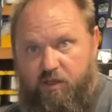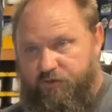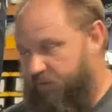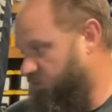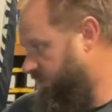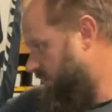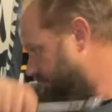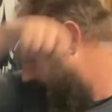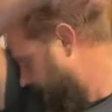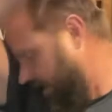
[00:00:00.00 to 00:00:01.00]
then we'll come
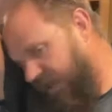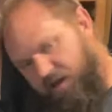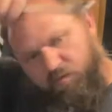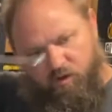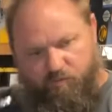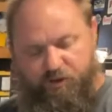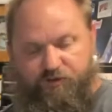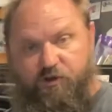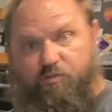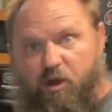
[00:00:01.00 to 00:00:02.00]
back and we'll put
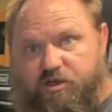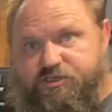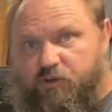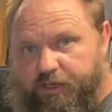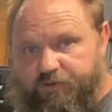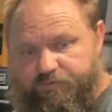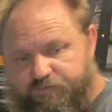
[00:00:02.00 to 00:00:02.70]
the new bars on. All